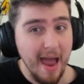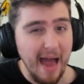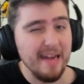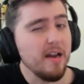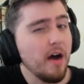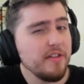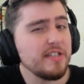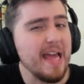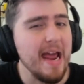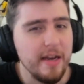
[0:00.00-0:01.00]
And neither
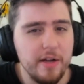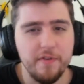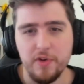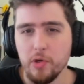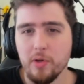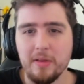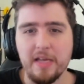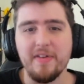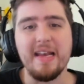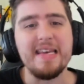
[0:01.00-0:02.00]
do any of you
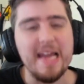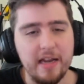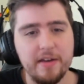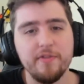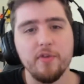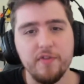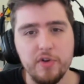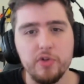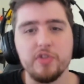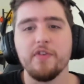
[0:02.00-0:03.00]
leaving negative
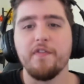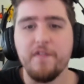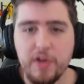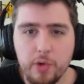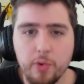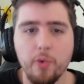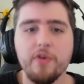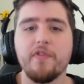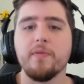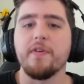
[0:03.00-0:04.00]
reviews
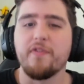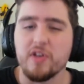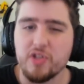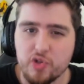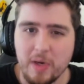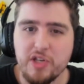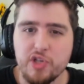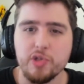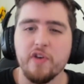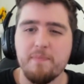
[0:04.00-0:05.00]
fueled from the
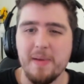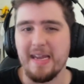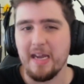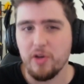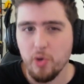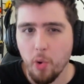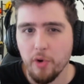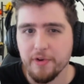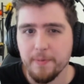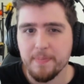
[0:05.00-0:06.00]
frustration of being
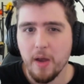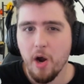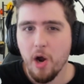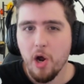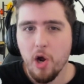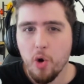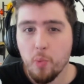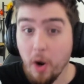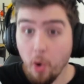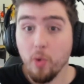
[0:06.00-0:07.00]
ignored.
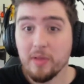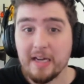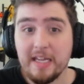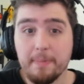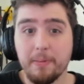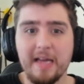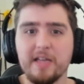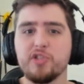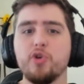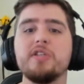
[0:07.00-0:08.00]
We're all lucky
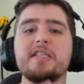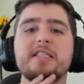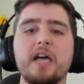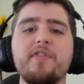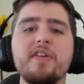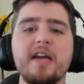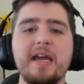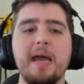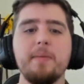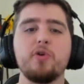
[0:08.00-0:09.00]
players who discovered a
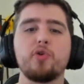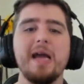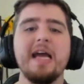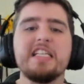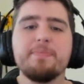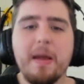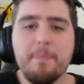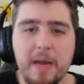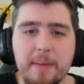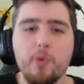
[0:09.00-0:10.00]
game created by
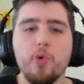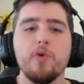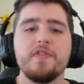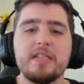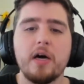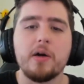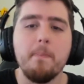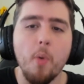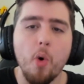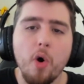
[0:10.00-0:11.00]
people who have sunk
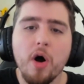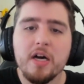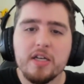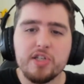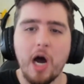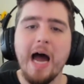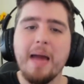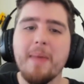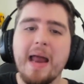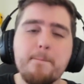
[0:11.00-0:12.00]
more
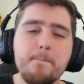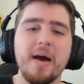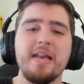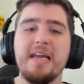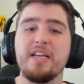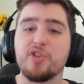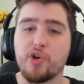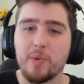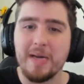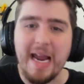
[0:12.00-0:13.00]
time and money into
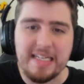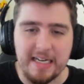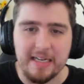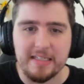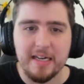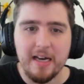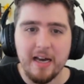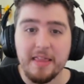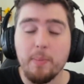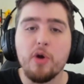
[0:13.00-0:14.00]
creating it
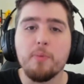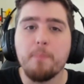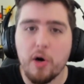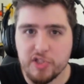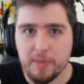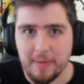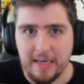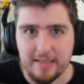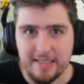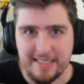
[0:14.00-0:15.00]
than we could possibly
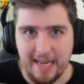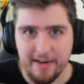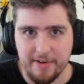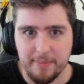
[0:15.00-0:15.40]
understand.